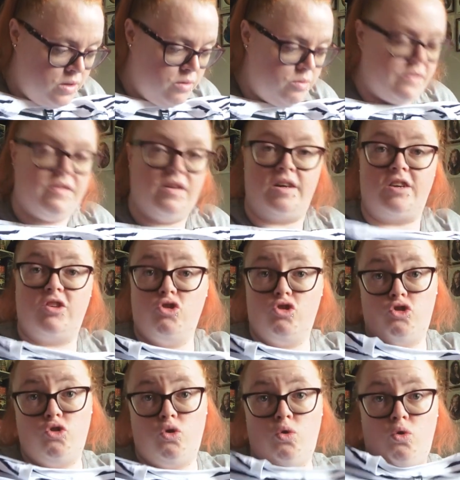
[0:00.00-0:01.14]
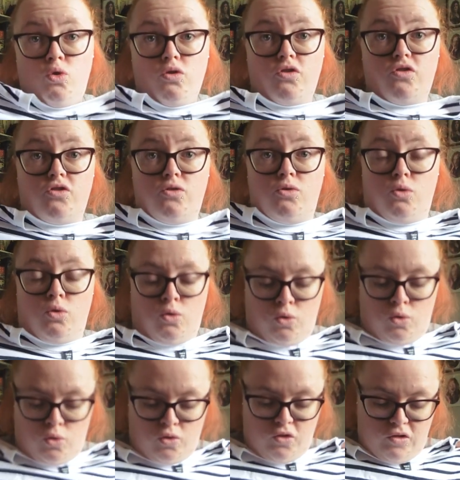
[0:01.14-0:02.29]
with like shorts
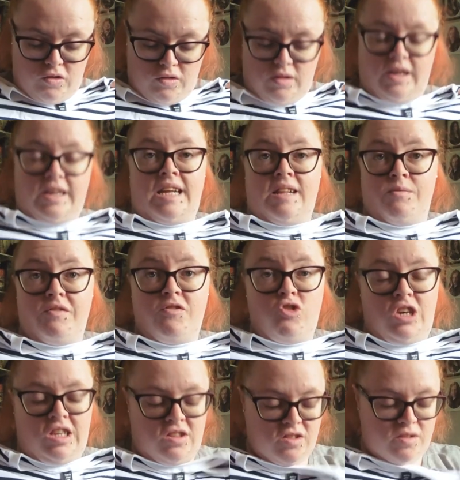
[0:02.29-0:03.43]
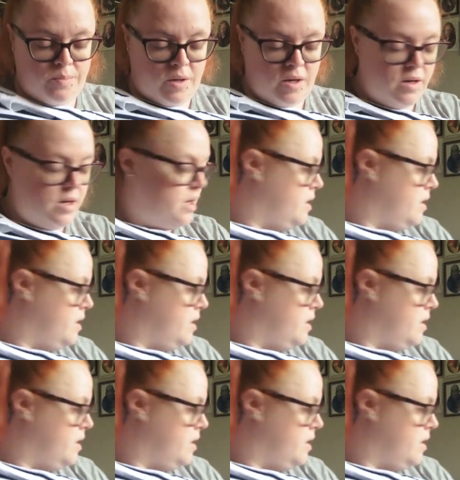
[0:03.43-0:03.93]
or again with jeans, but